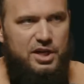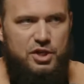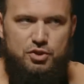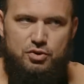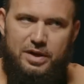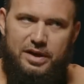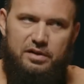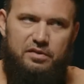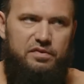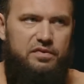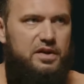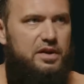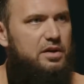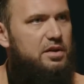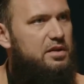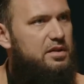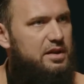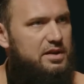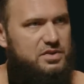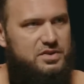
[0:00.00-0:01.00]
trying to figure
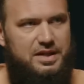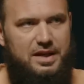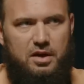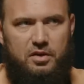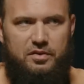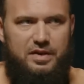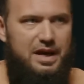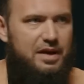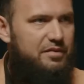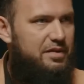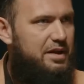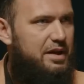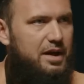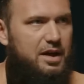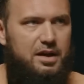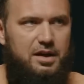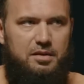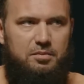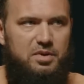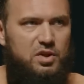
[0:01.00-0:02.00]
things out, navigating